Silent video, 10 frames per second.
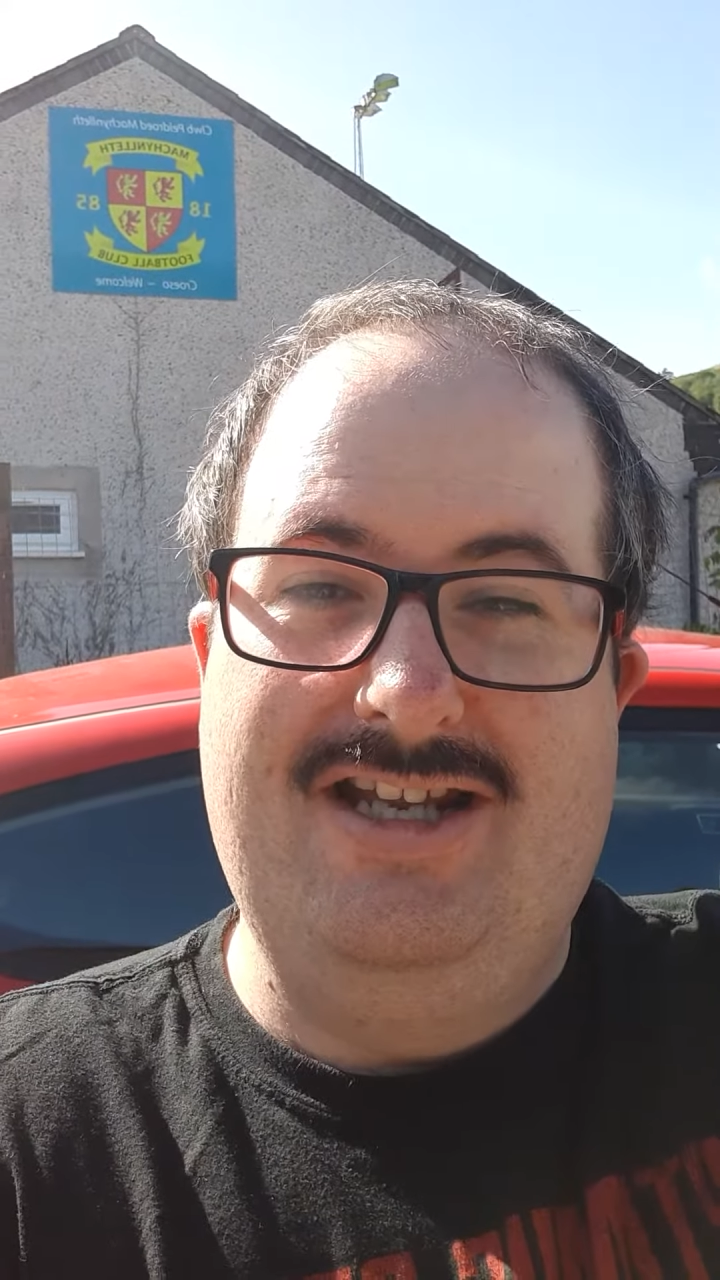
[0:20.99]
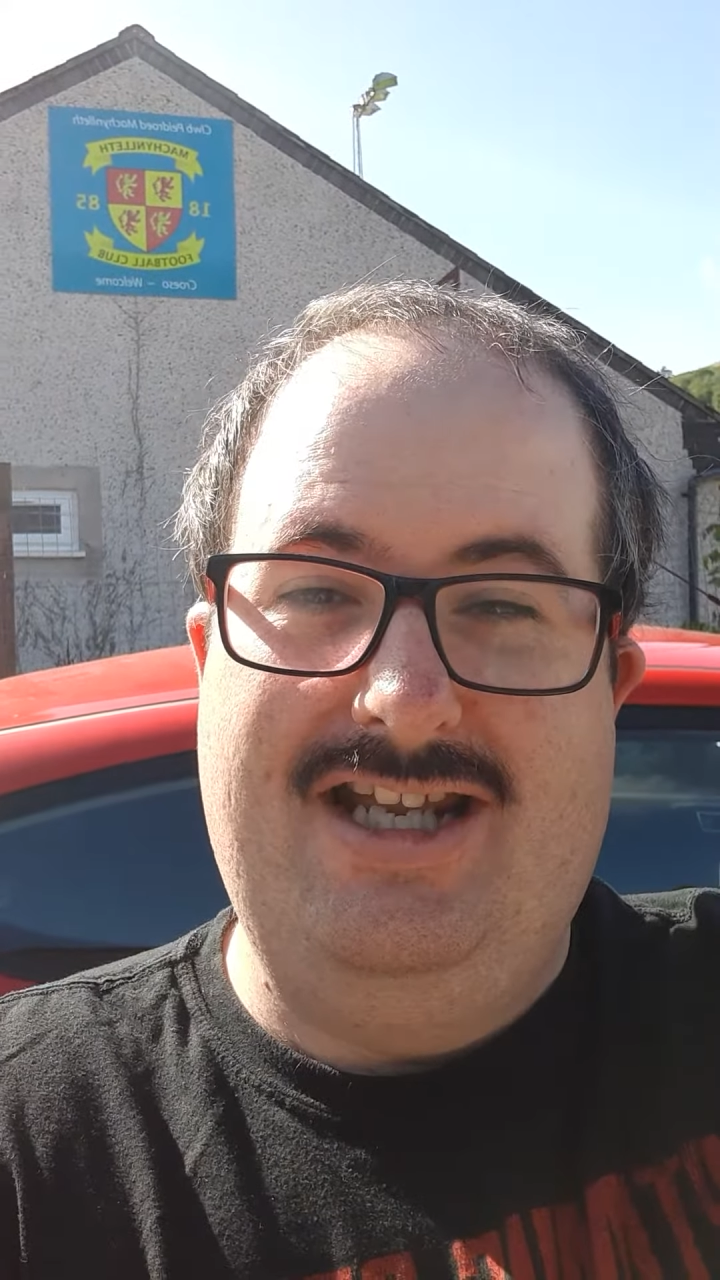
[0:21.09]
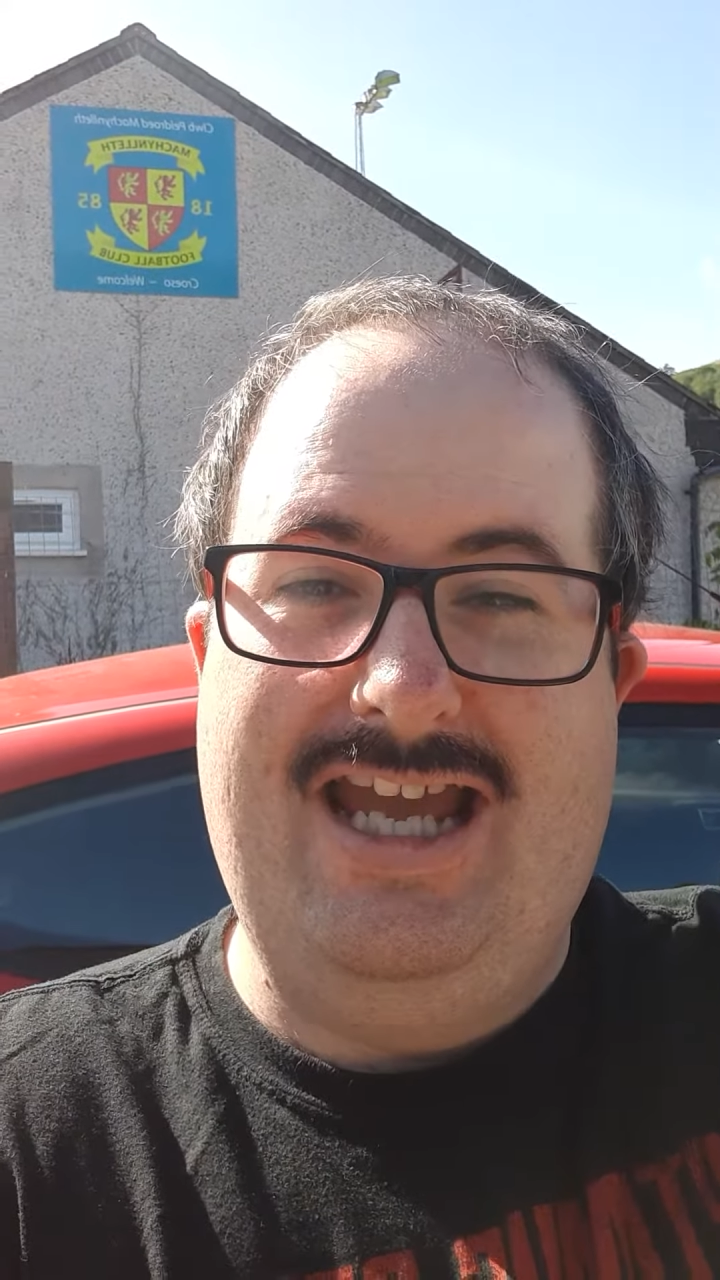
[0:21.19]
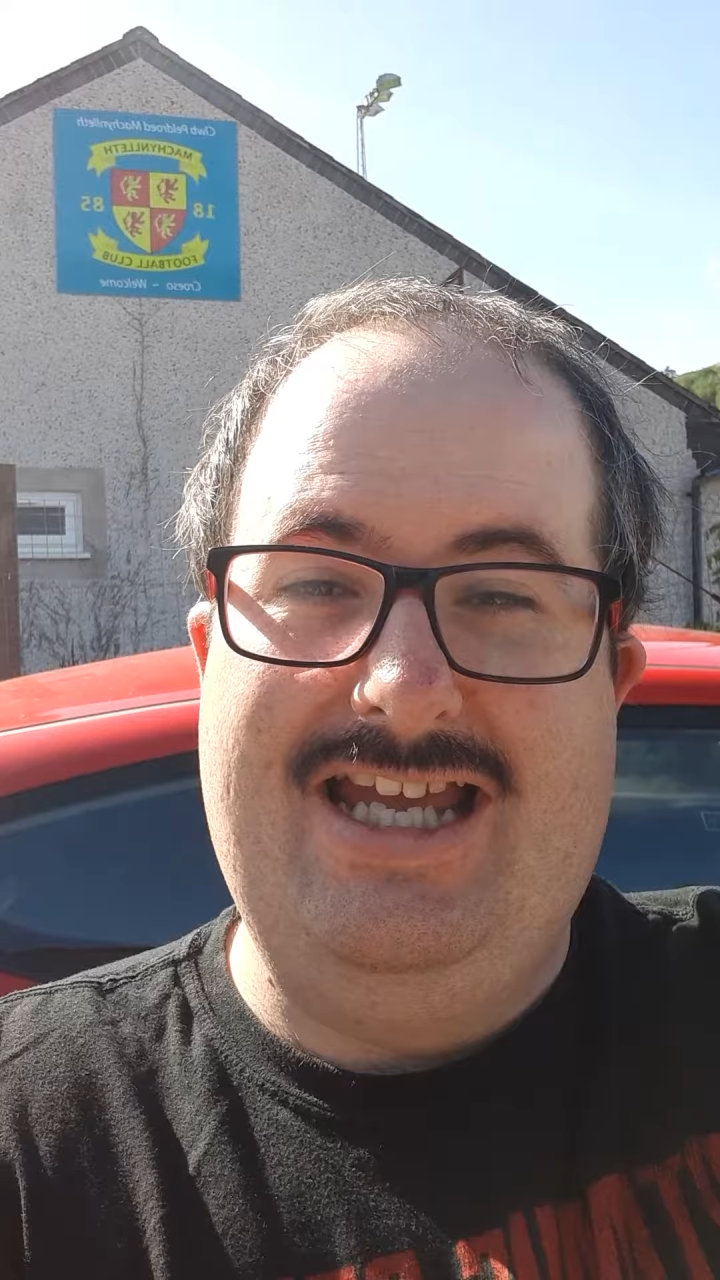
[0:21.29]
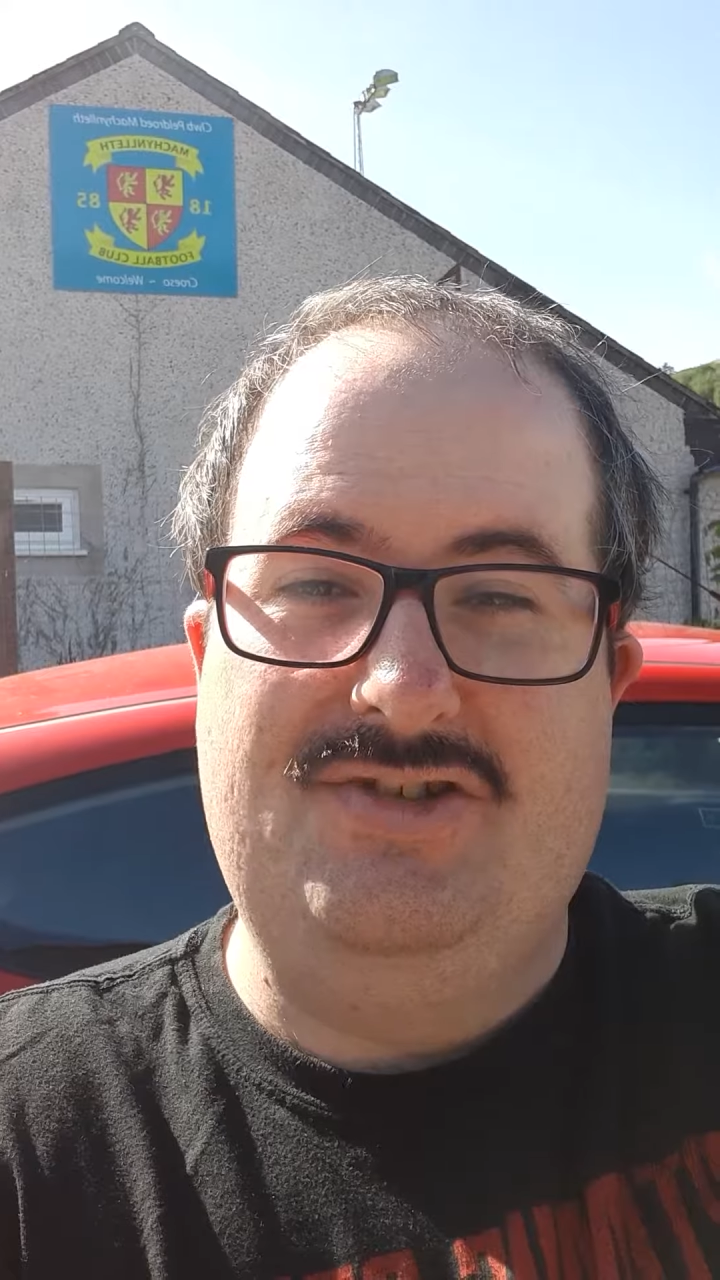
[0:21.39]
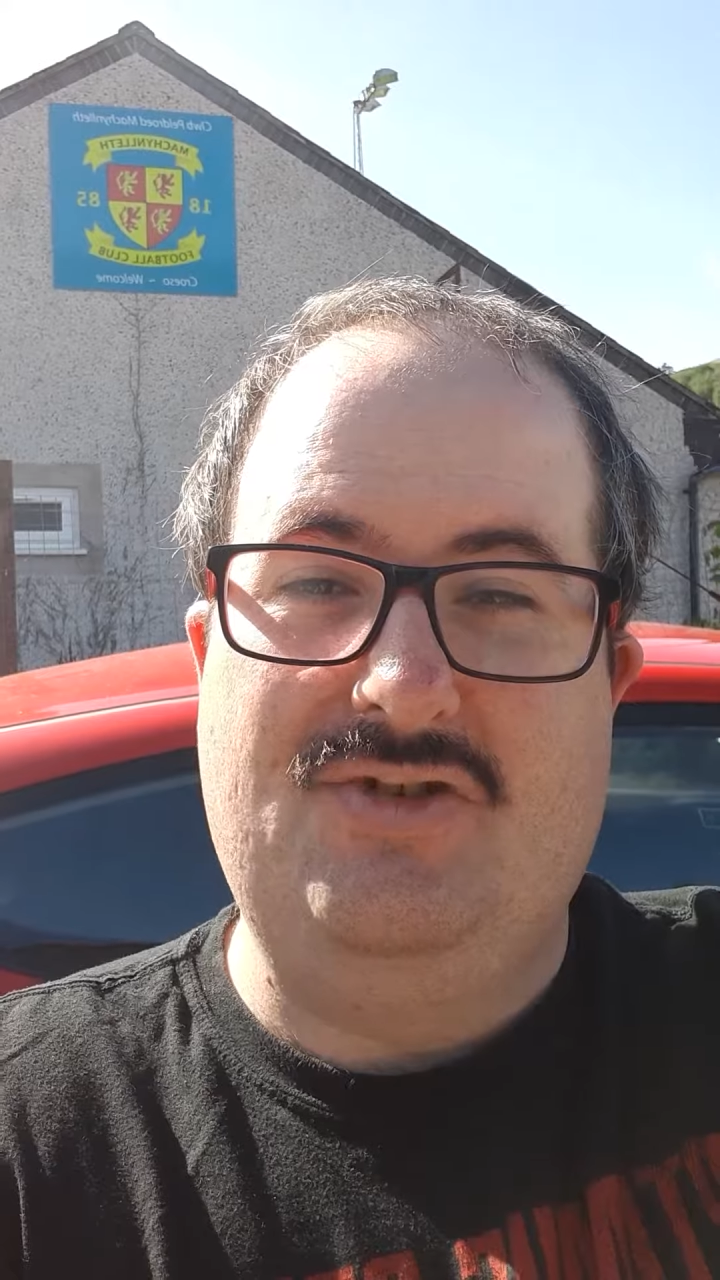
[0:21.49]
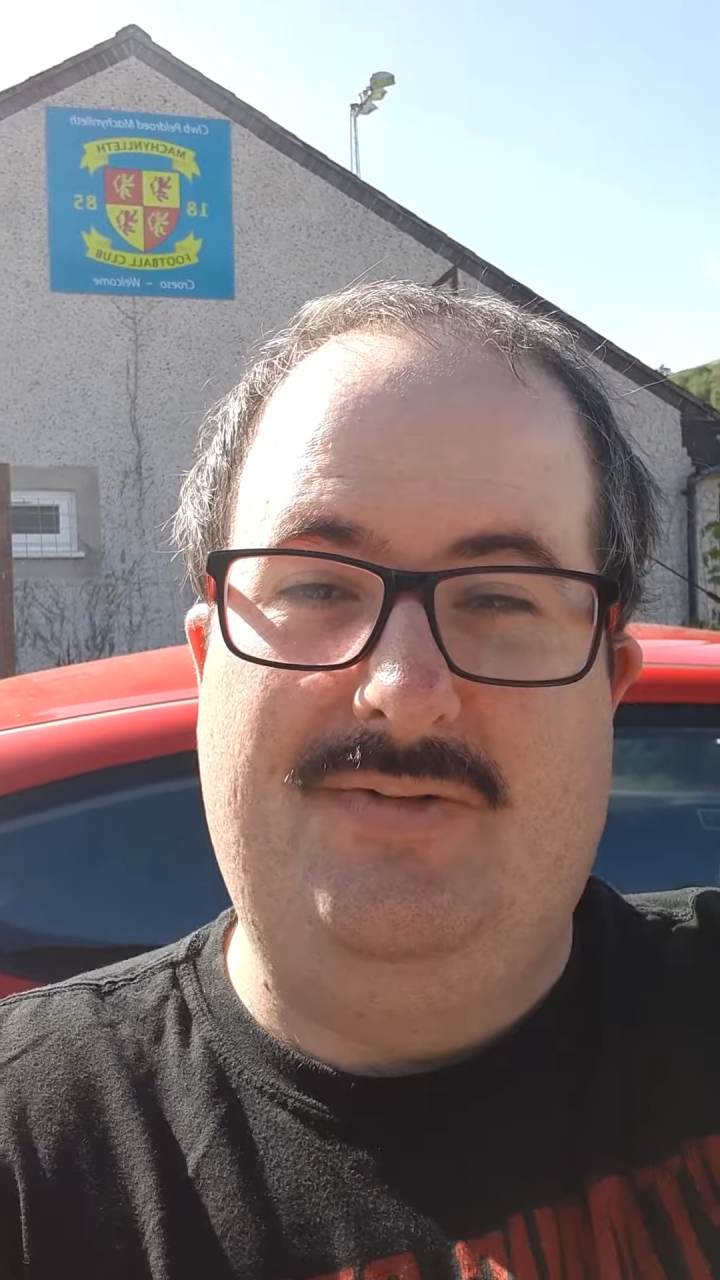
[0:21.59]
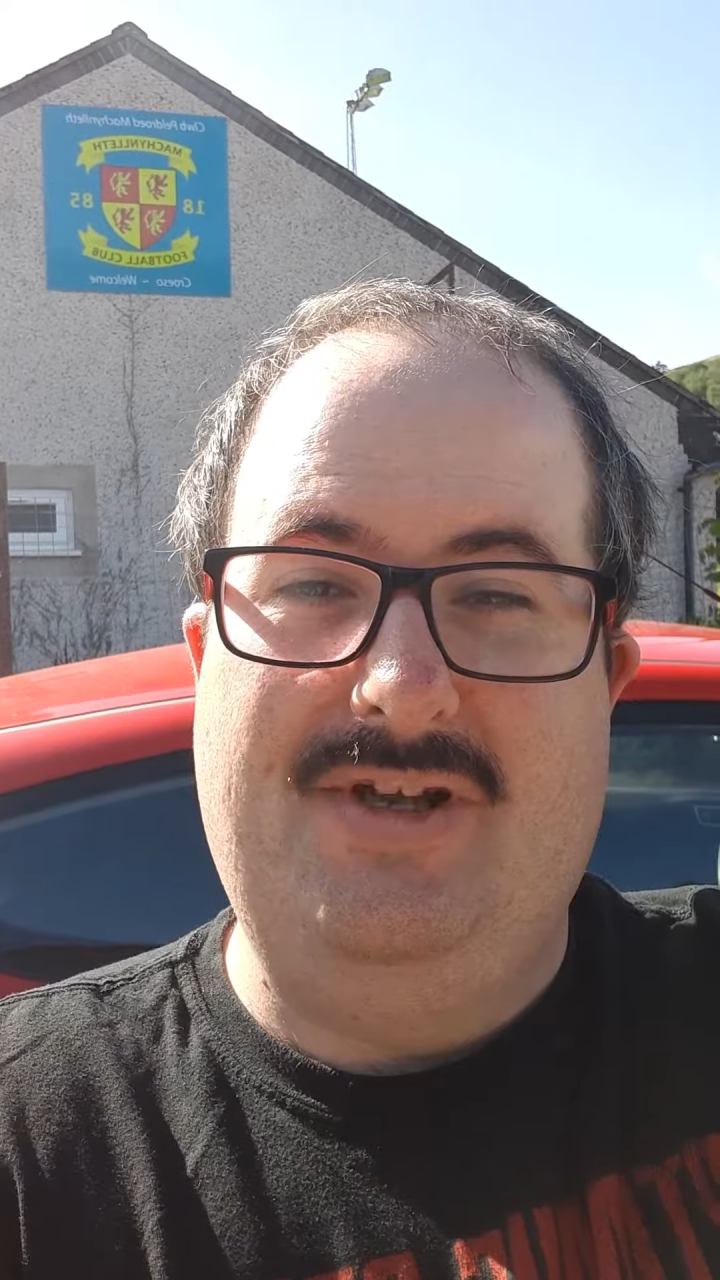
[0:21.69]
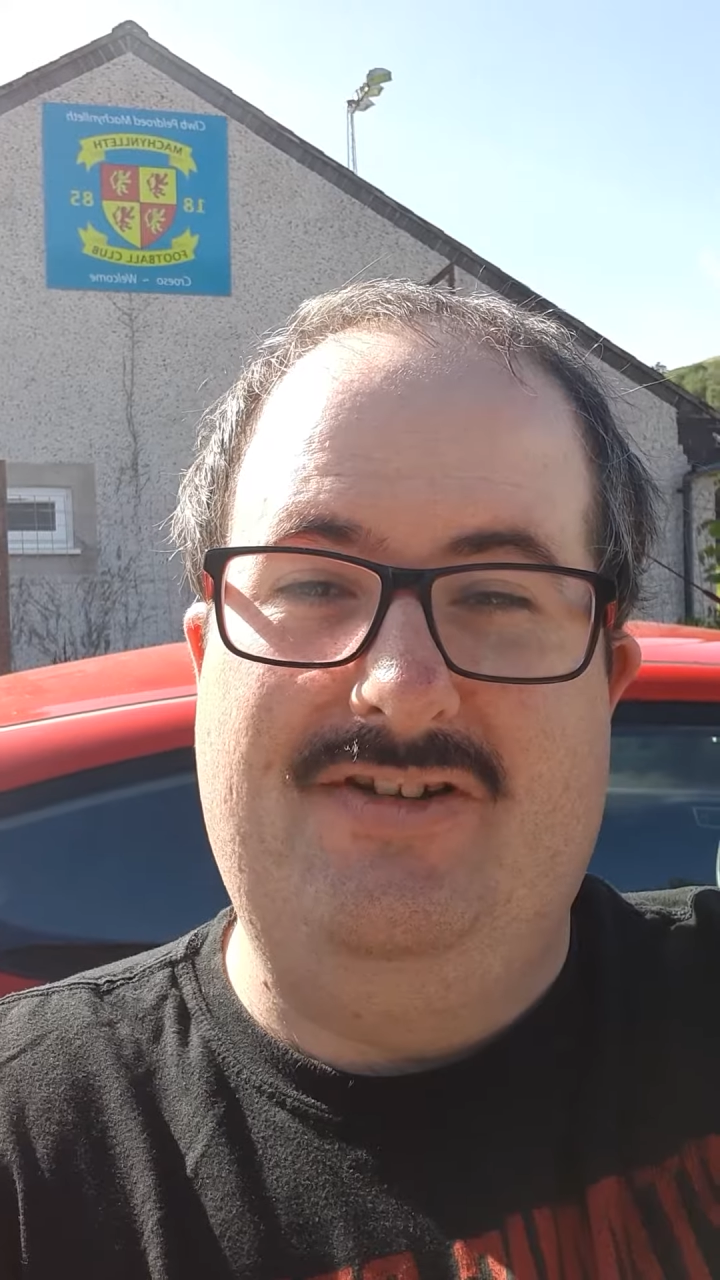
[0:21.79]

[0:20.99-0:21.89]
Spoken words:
Yes, we'll be